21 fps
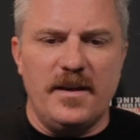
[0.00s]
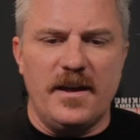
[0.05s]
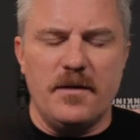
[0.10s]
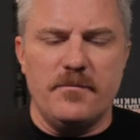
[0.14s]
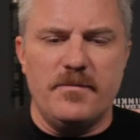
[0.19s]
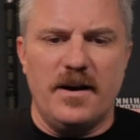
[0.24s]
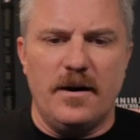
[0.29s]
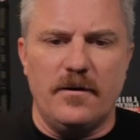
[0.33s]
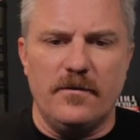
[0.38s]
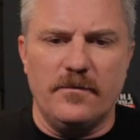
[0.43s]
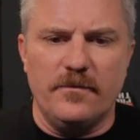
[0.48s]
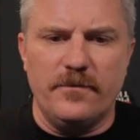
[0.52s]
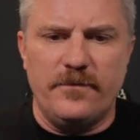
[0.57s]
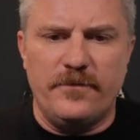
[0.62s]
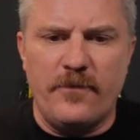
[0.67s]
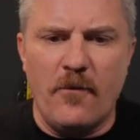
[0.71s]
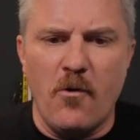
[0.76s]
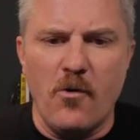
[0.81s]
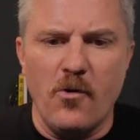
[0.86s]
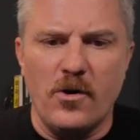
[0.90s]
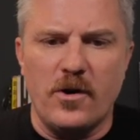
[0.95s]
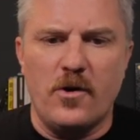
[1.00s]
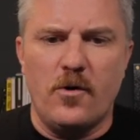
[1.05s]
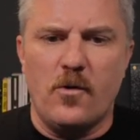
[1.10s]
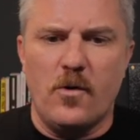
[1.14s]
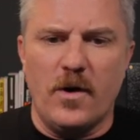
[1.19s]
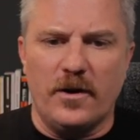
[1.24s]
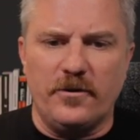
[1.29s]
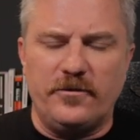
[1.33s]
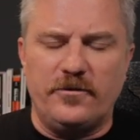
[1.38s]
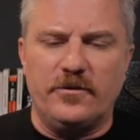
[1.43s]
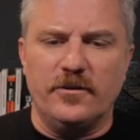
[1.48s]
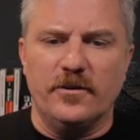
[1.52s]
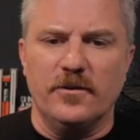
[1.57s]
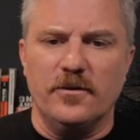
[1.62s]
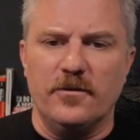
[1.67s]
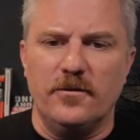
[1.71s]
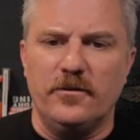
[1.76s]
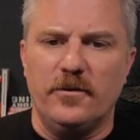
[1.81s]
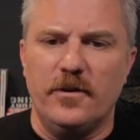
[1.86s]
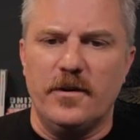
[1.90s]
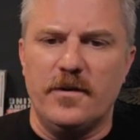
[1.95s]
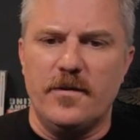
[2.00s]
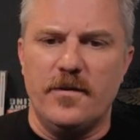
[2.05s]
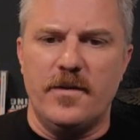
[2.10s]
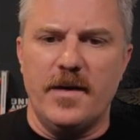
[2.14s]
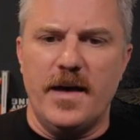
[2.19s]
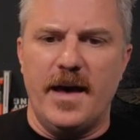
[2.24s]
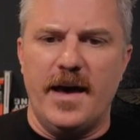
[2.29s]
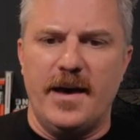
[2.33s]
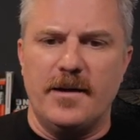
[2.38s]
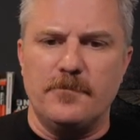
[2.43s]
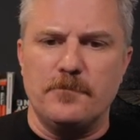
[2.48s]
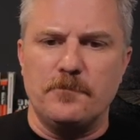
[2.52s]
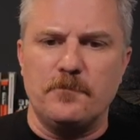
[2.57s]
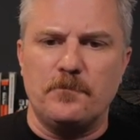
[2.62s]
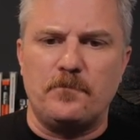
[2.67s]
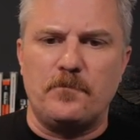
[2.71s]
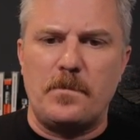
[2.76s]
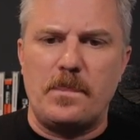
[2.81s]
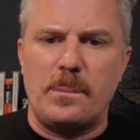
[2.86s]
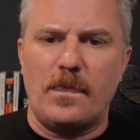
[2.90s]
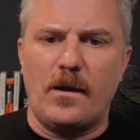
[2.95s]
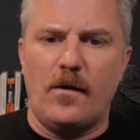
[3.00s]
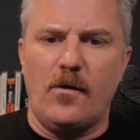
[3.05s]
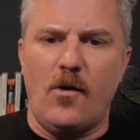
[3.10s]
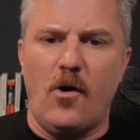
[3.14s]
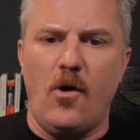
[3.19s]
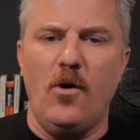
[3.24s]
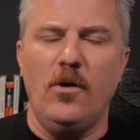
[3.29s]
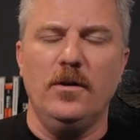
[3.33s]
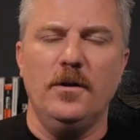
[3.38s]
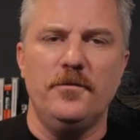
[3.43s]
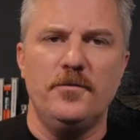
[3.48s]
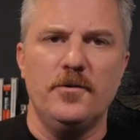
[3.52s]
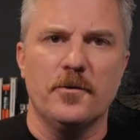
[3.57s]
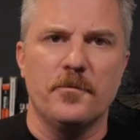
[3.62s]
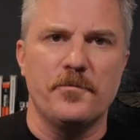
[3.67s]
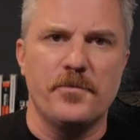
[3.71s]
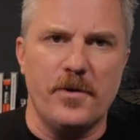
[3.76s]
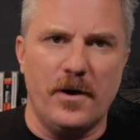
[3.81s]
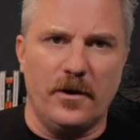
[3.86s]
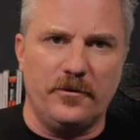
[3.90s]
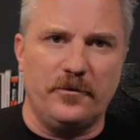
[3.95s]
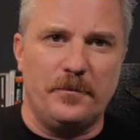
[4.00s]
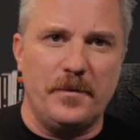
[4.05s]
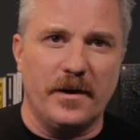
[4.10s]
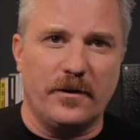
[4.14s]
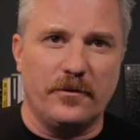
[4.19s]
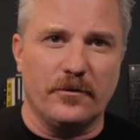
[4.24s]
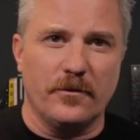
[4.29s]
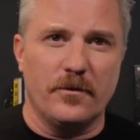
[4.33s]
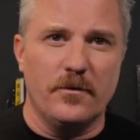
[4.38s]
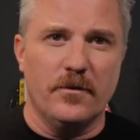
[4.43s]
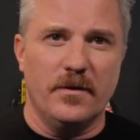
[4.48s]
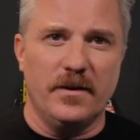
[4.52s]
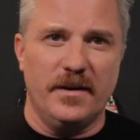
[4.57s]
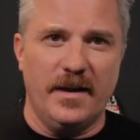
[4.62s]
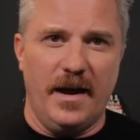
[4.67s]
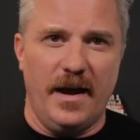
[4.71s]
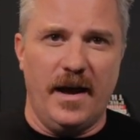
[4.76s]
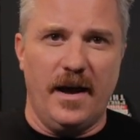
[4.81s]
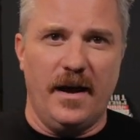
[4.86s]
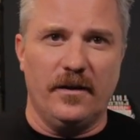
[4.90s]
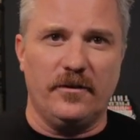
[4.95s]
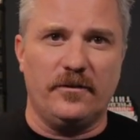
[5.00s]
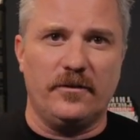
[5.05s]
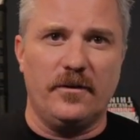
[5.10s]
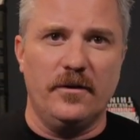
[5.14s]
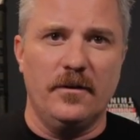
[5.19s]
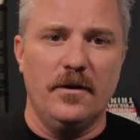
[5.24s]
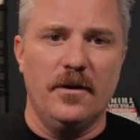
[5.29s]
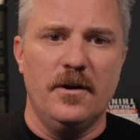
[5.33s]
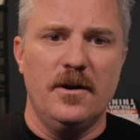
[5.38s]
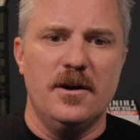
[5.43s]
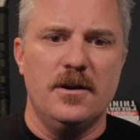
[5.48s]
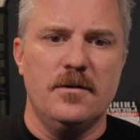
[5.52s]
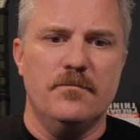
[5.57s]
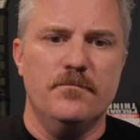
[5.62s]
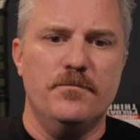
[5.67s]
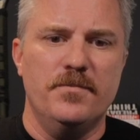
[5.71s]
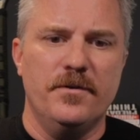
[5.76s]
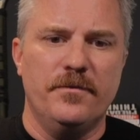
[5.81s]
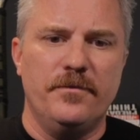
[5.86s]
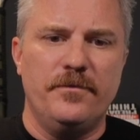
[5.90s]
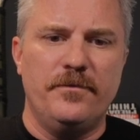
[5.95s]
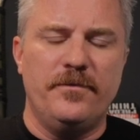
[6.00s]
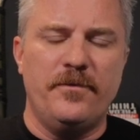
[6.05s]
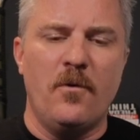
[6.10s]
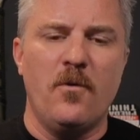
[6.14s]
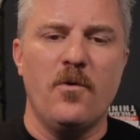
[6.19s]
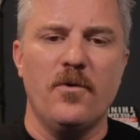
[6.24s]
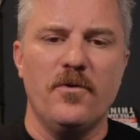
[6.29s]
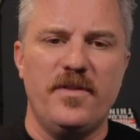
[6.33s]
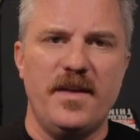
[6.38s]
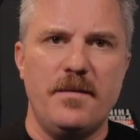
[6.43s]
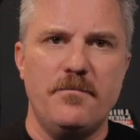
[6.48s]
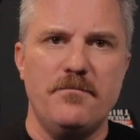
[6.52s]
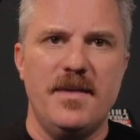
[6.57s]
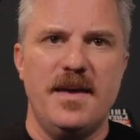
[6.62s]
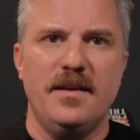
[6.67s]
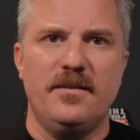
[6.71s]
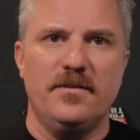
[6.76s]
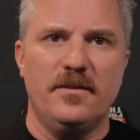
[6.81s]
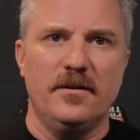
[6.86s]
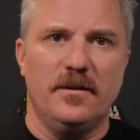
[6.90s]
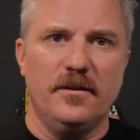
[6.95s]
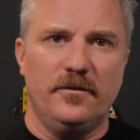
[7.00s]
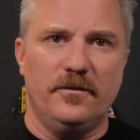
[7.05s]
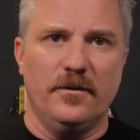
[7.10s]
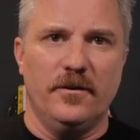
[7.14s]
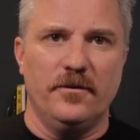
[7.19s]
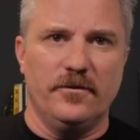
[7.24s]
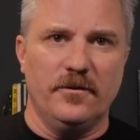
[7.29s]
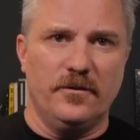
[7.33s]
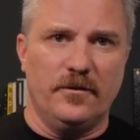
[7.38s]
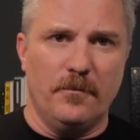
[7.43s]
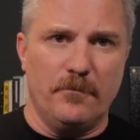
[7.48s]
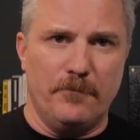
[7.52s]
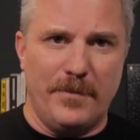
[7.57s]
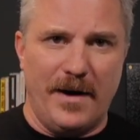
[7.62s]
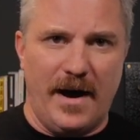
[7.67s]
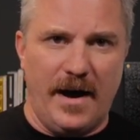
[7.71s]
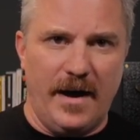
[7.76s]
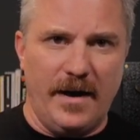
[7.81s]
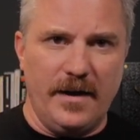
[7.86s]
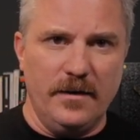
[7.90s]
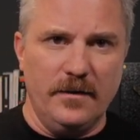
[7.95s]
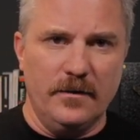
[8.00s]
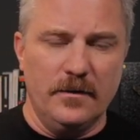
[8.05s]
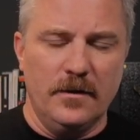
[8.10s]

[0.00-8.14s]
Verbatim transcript: today about four questions that all of your prospects are going to ask before they make the decision to buy.